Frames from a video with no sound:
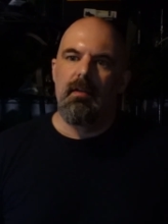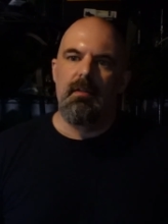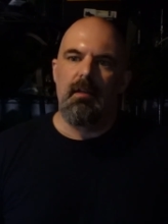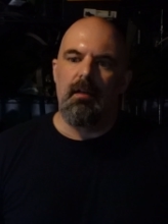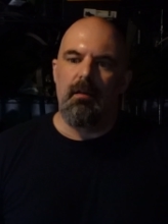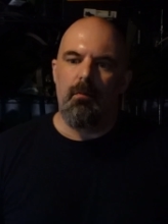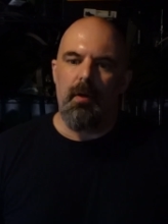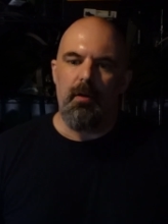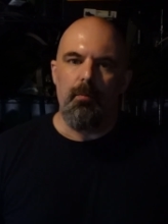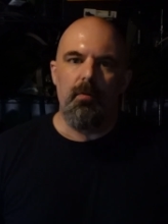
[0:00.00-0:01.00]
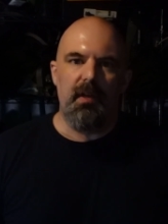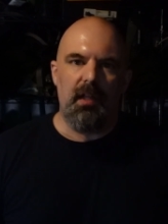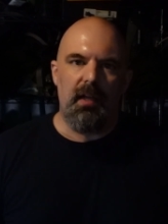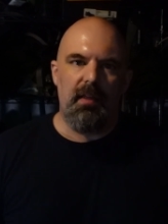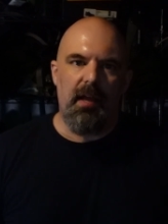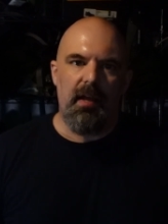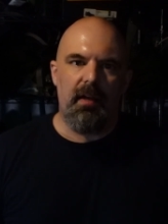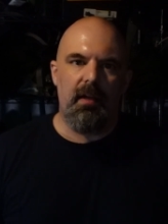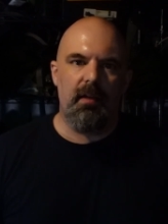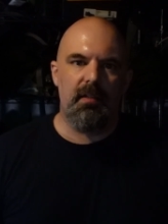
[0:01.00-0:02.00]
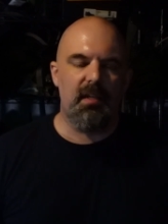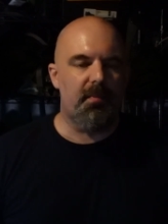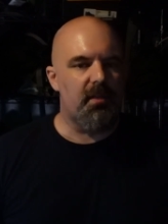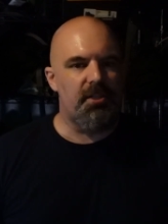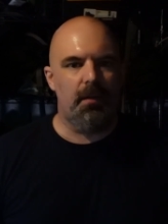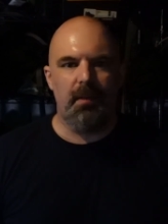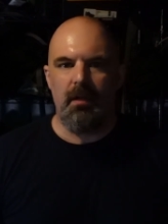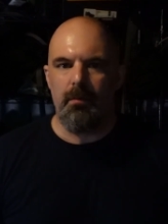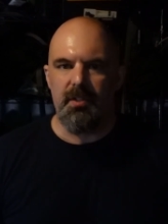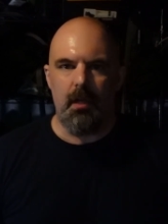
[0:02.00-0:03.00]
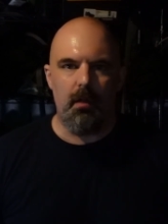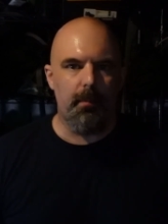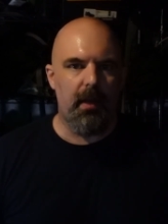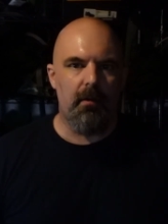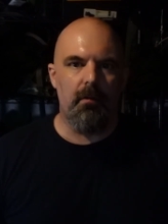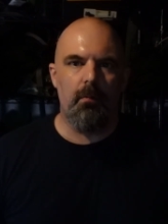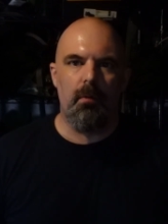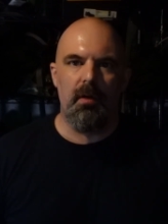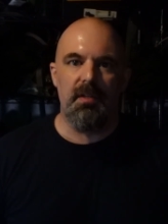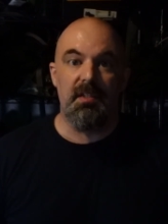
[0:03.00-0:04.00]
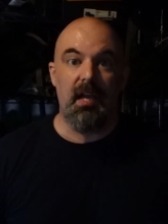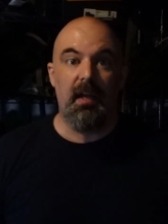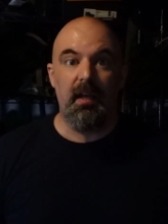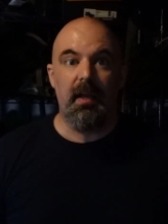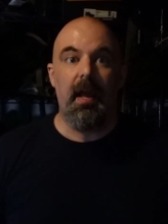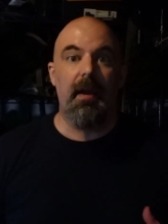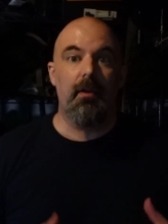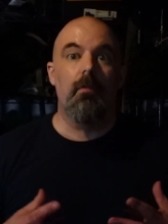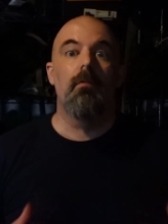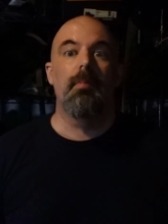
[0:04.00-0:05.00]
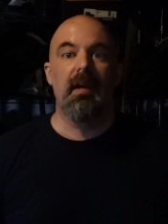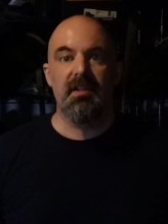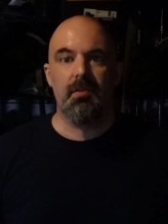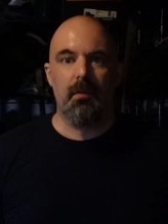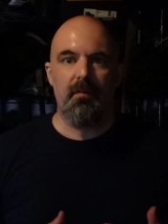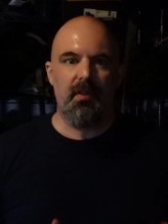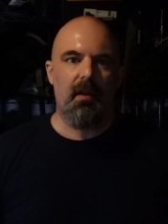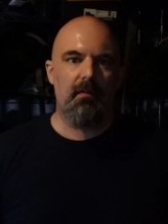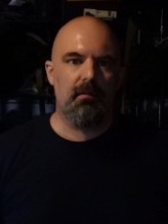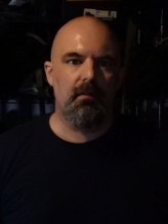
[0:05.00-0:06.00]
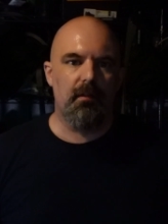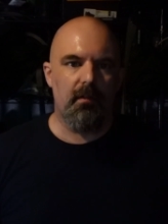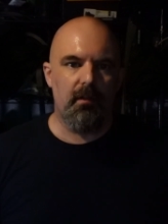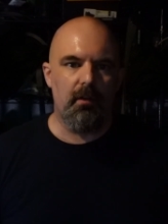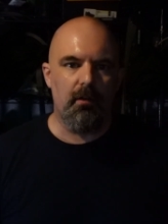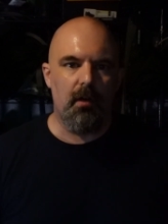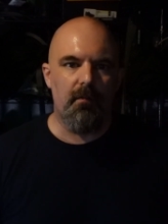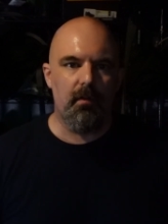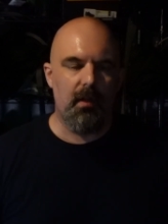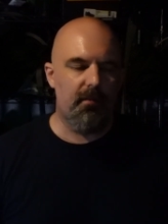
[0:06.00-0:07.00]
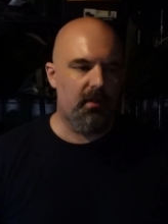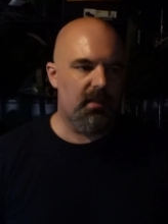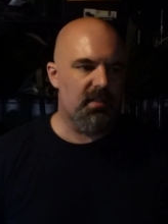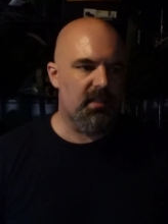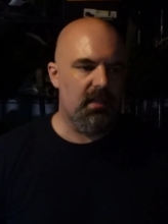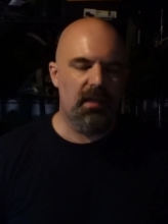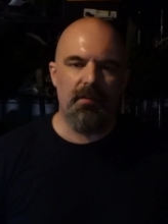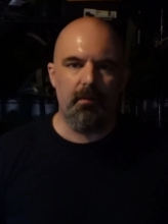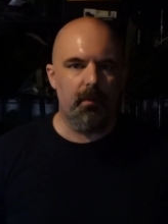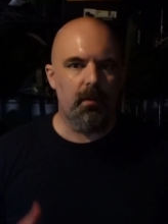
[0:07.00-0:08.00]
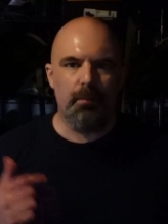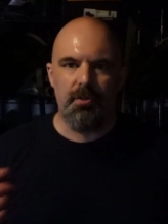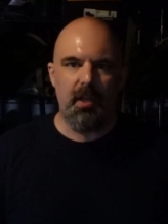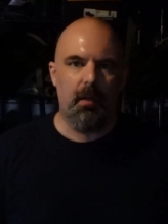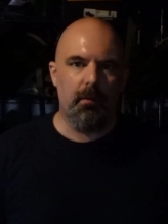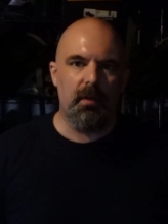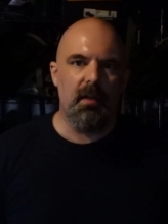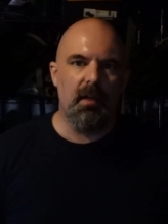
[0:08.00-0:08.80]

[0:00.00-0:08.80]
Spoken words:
when you're moving like that. Something JP was all about was taking it at your own pace, whatever that your comfort level is, and he never really pushed anyone